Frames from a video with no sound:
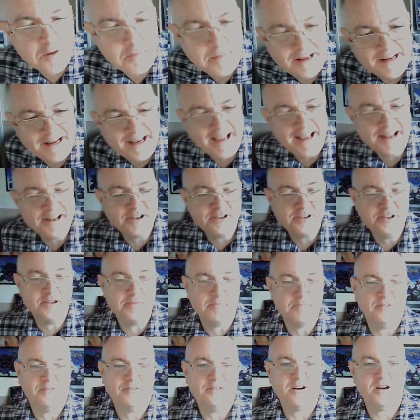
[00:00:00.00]
in at number
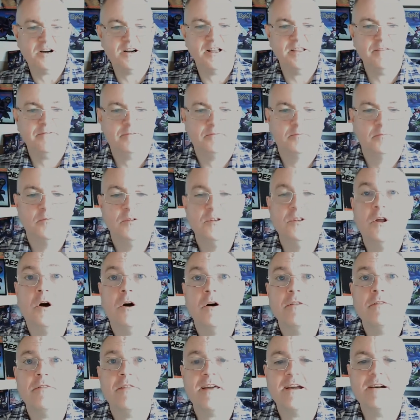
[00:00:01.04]
5.
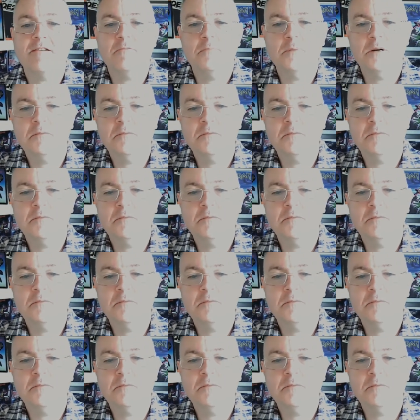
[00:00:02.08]
Ninth album,